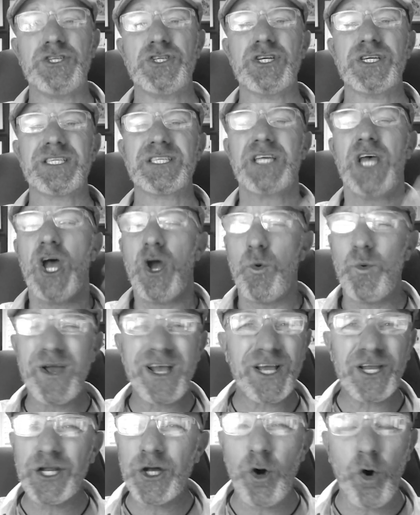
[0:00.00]
Just, we're
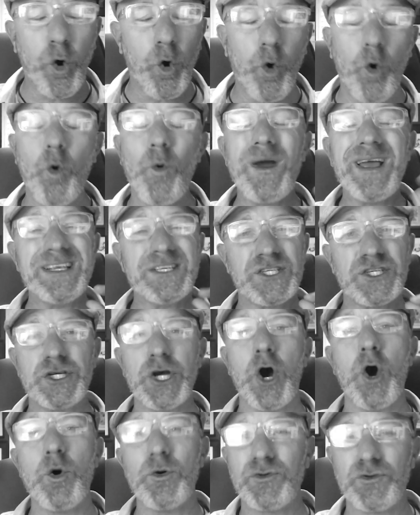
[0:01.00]
going to always
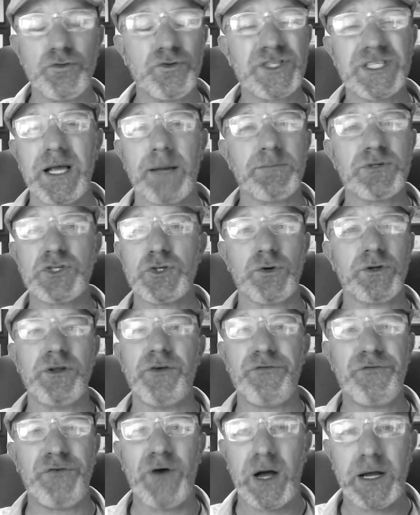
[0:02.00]
go through some sort
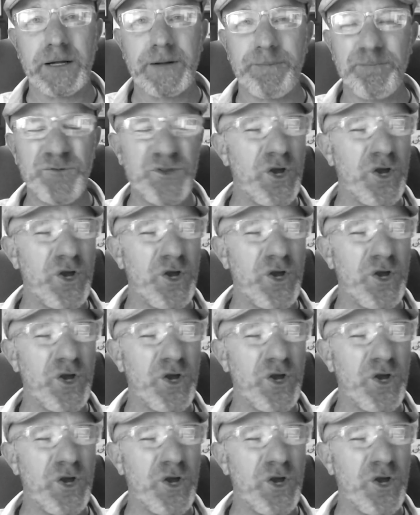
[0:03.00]
of funk.